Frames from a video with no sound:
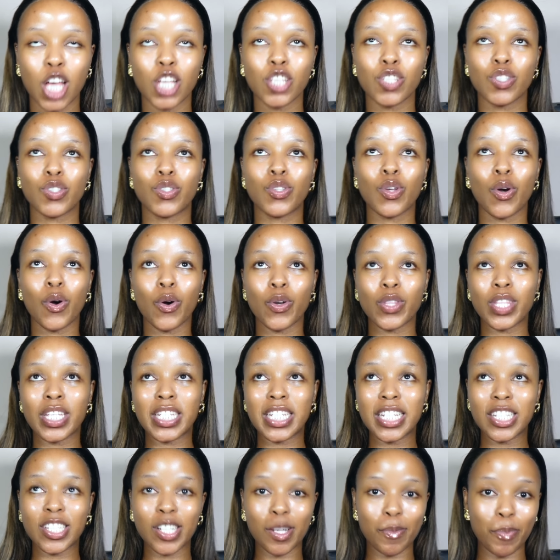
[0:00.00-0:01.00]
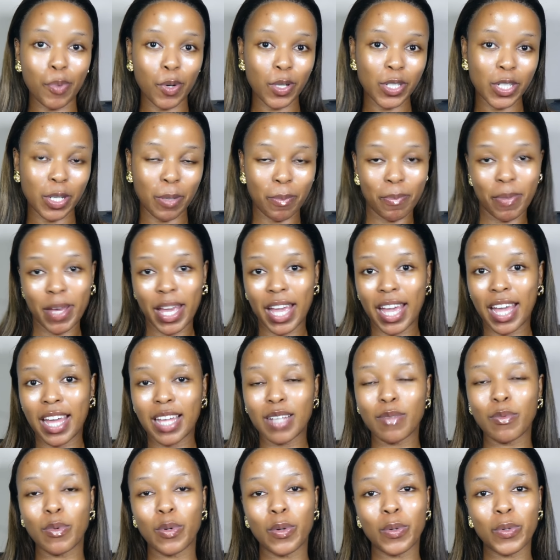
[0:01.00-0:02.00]
So the DJ brought
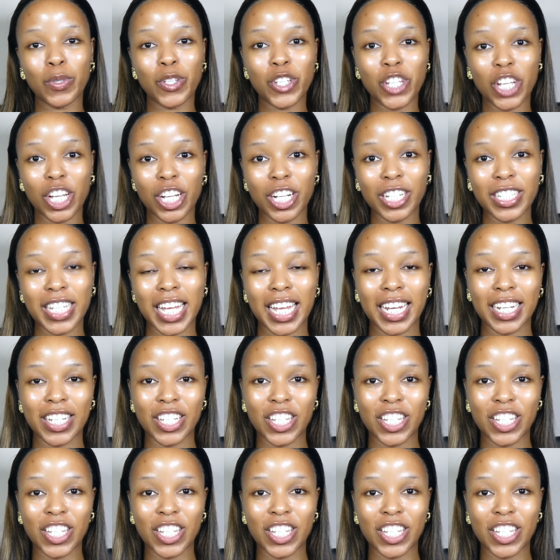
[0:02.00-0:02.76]
champagne, we all chilled, had a